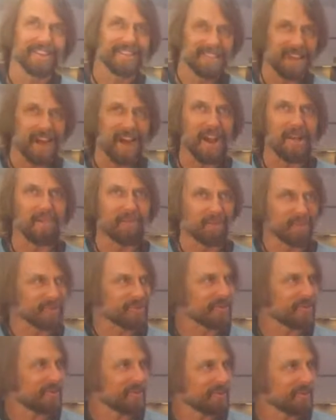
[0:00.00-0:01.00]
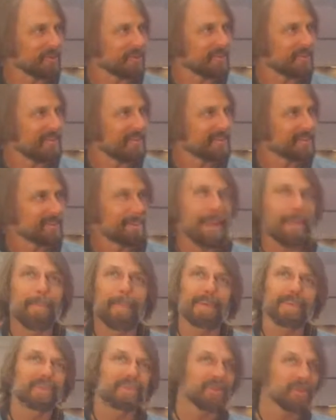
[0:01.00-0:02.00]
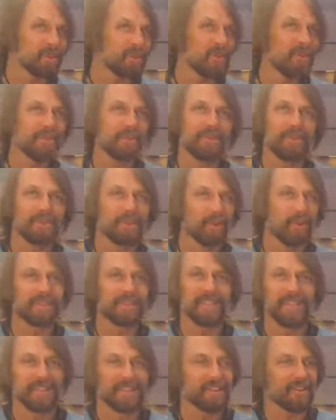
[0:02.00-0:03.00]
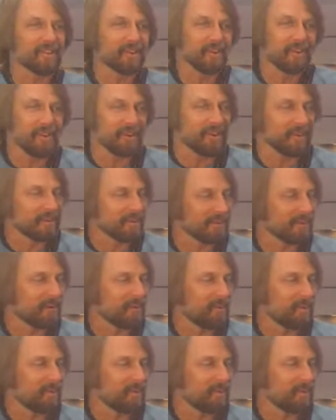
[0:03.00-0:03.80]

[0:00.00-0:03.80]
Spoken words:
time for sure to be pursued towards the end of your career.